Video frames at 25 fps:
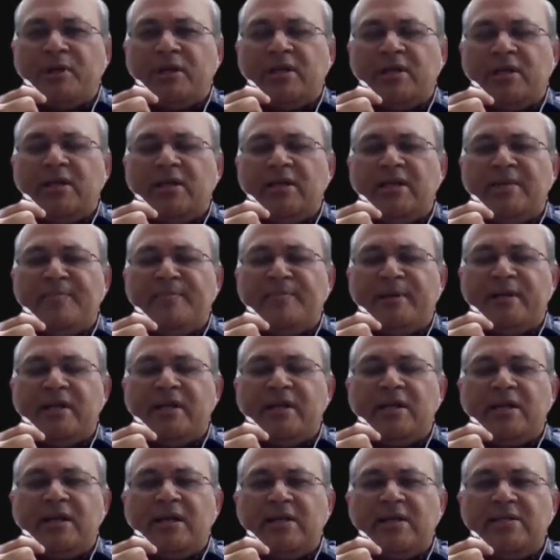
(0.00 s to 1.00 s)
Particularly,
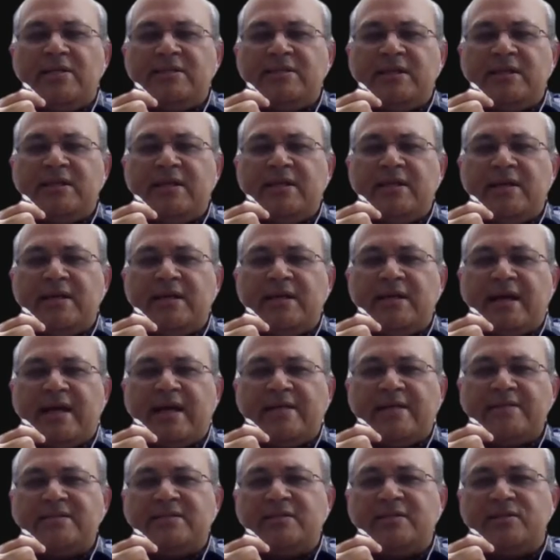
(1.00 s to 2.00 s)
middle class India
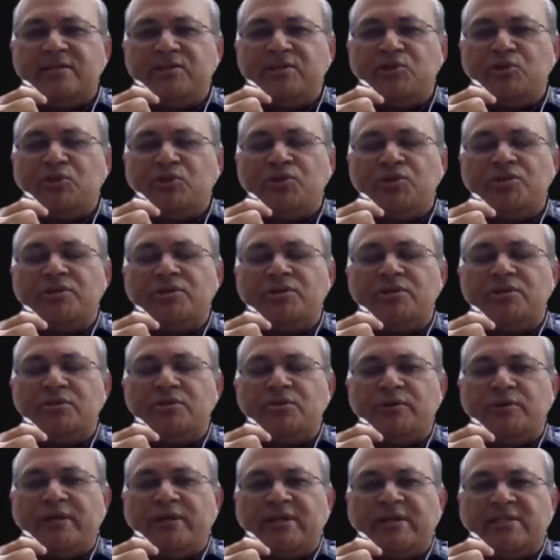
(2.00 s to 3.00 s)
has the
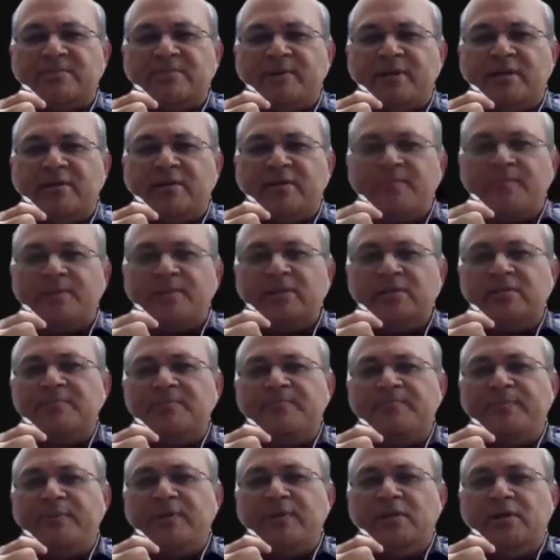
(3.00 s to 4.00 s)
resources to experiment.
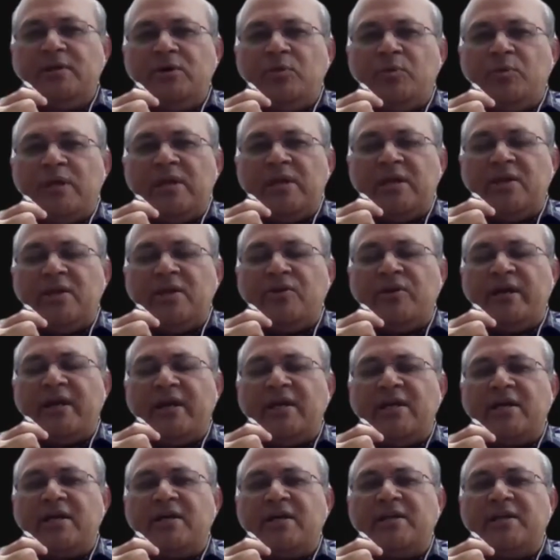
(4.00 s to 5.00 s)
We need to
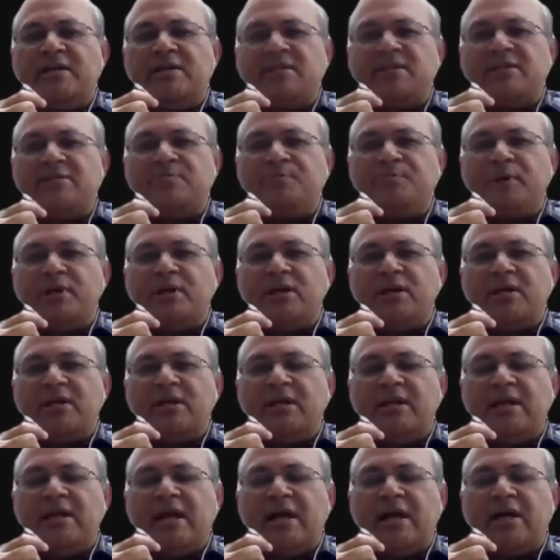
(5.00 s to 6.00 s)
encourage,
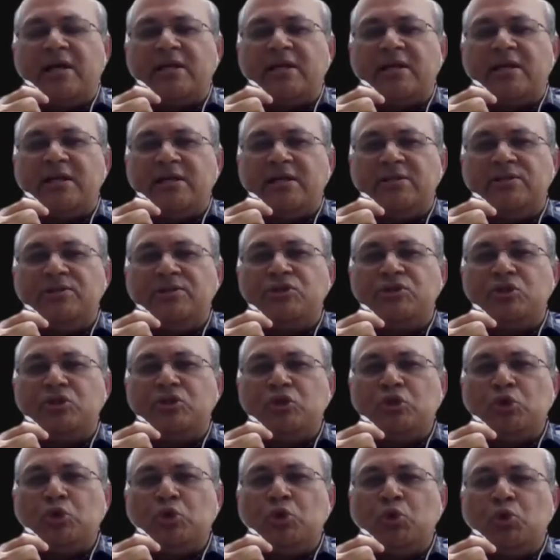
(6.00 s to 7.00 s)
particularly our kids,
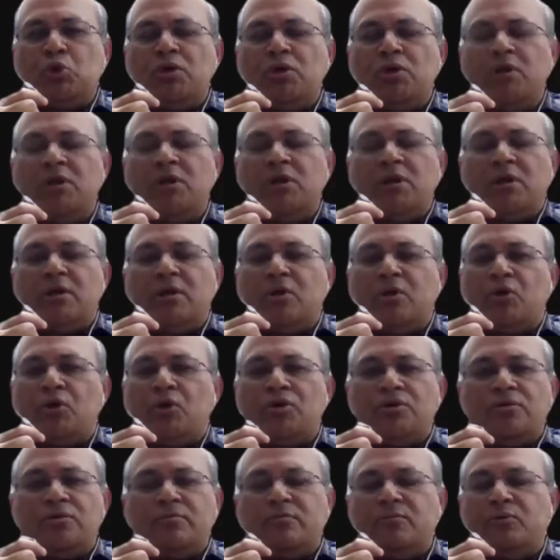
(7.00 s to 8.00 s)
to
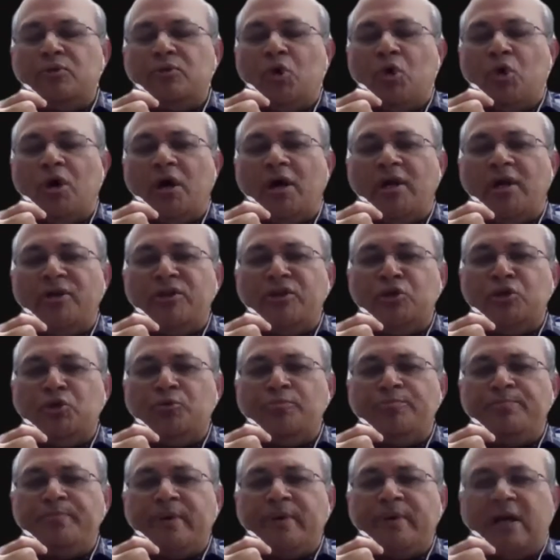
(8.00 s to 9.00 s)
go on
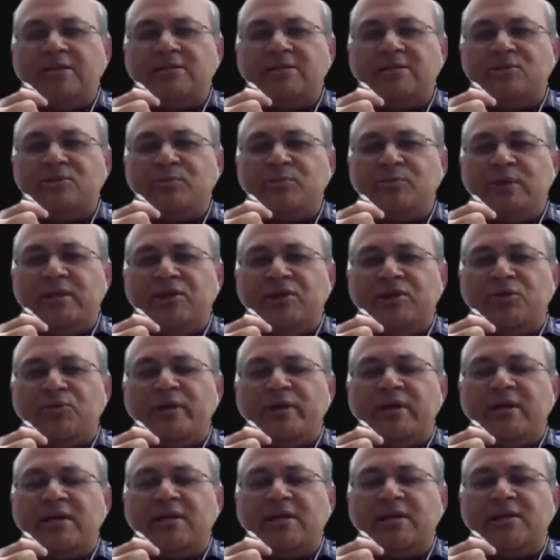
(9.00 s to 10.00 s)
new paths. We need
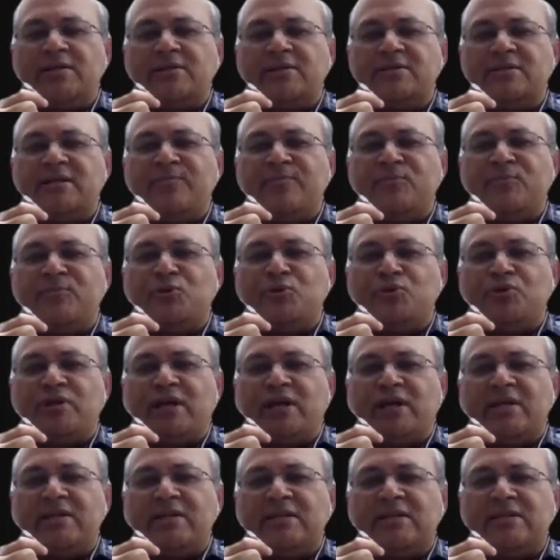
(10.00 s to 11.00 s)
to encourage them to
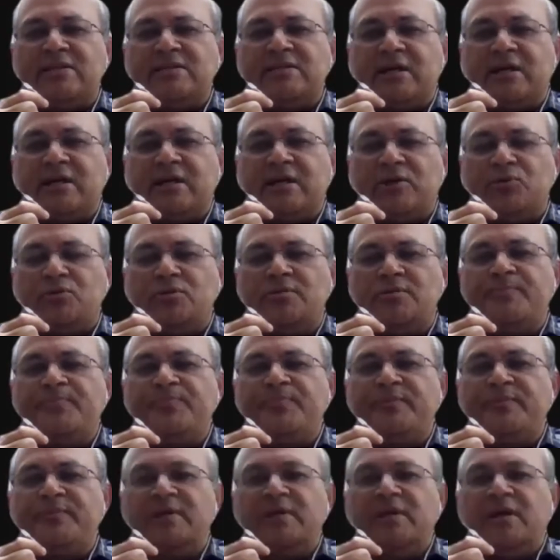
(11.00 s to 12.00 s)
try things out.
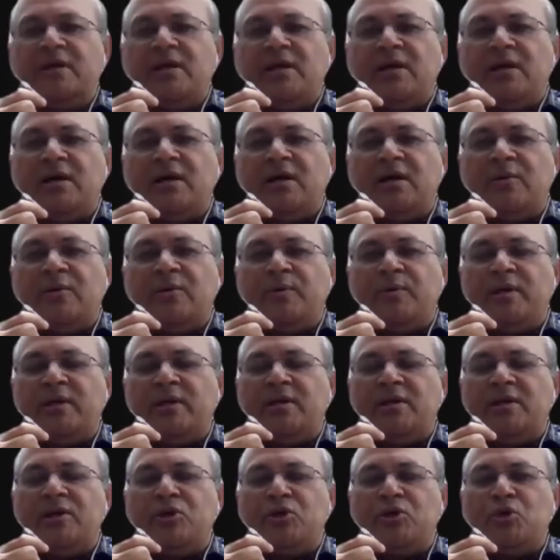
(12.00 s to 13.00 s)

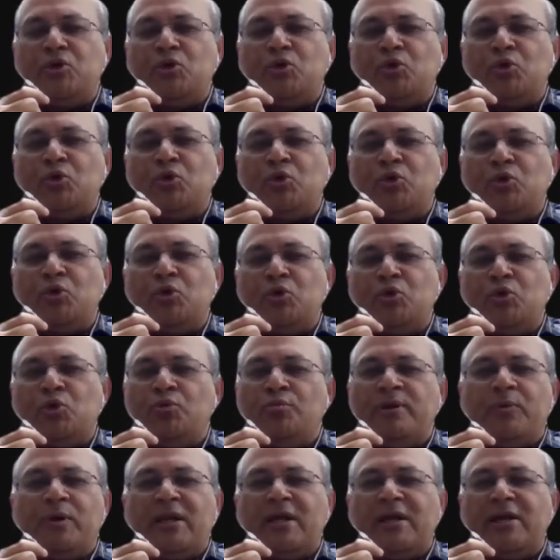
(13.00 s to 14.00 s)
We need to
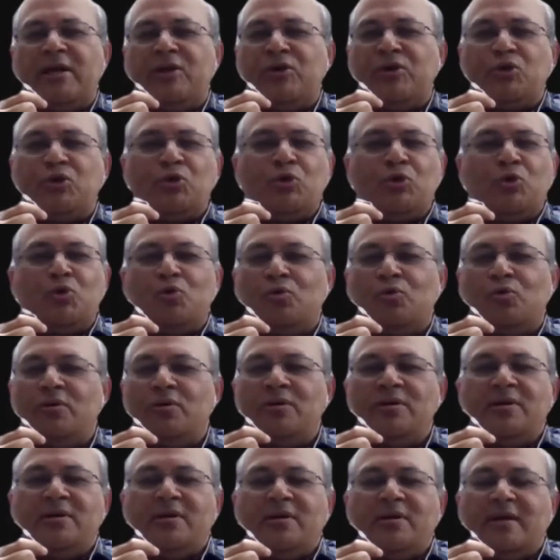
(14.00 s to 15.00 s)
be willing to
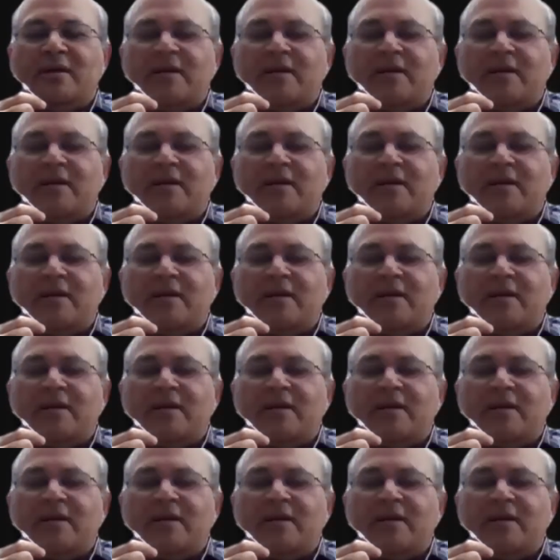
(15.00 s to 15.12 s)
